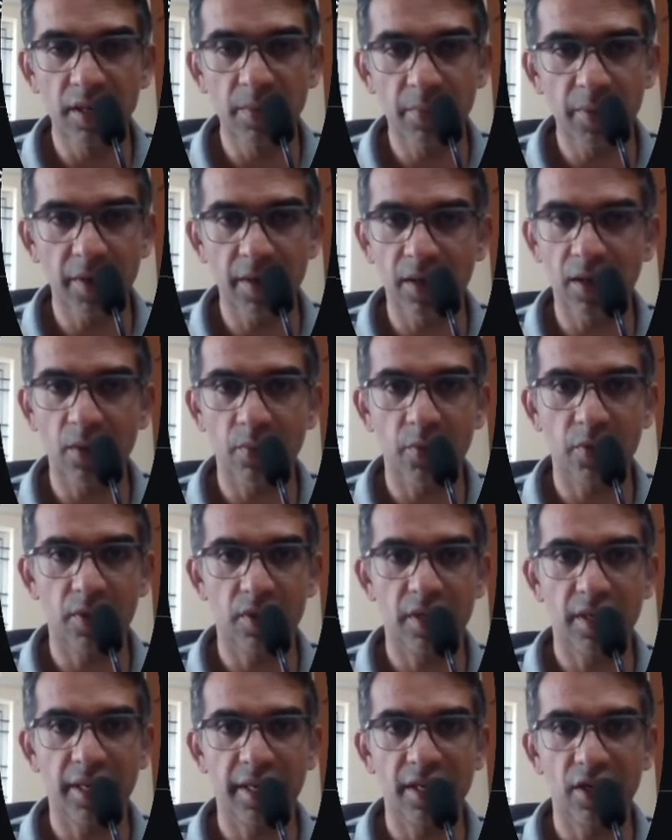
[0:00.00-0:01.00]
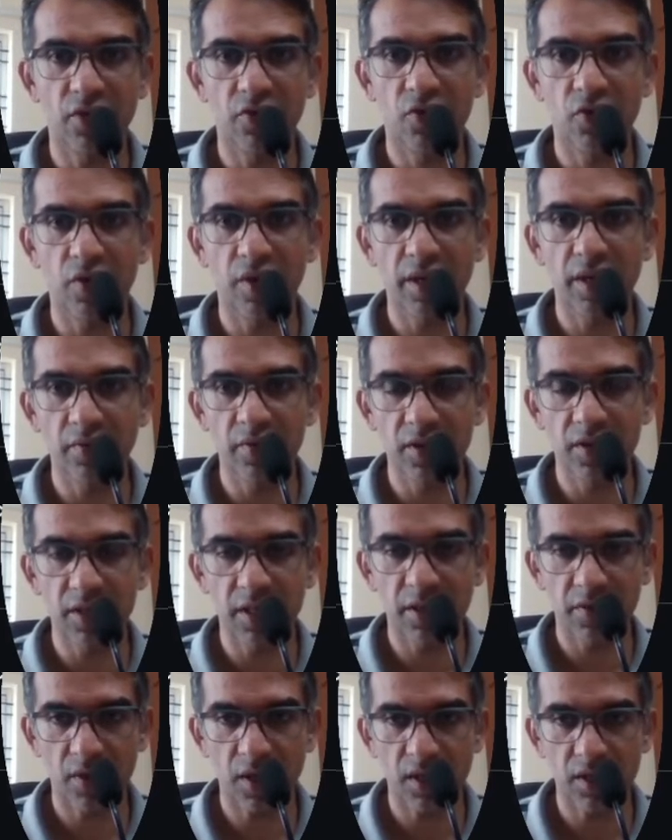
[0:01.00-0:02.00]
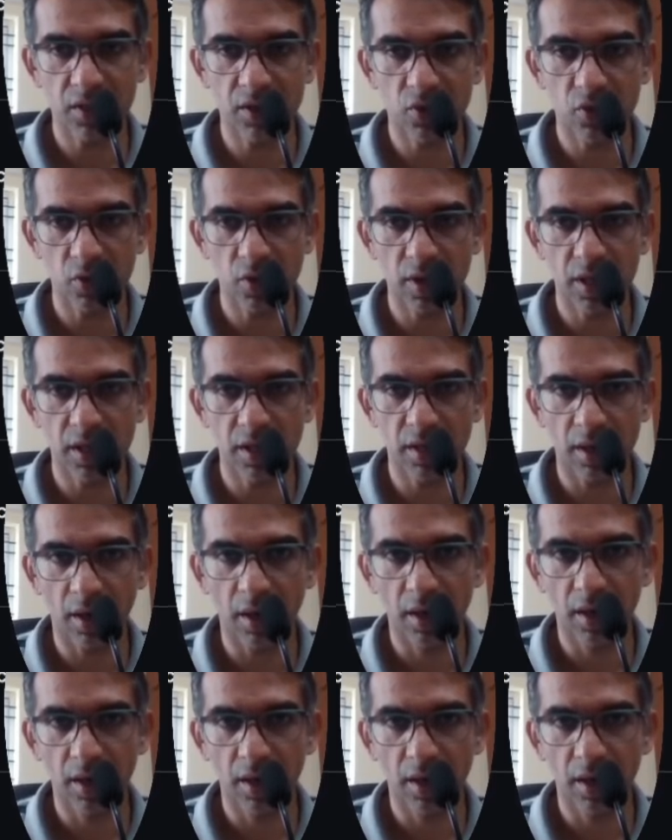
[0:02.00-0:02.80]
depending upon the kind of query which I have asked over here.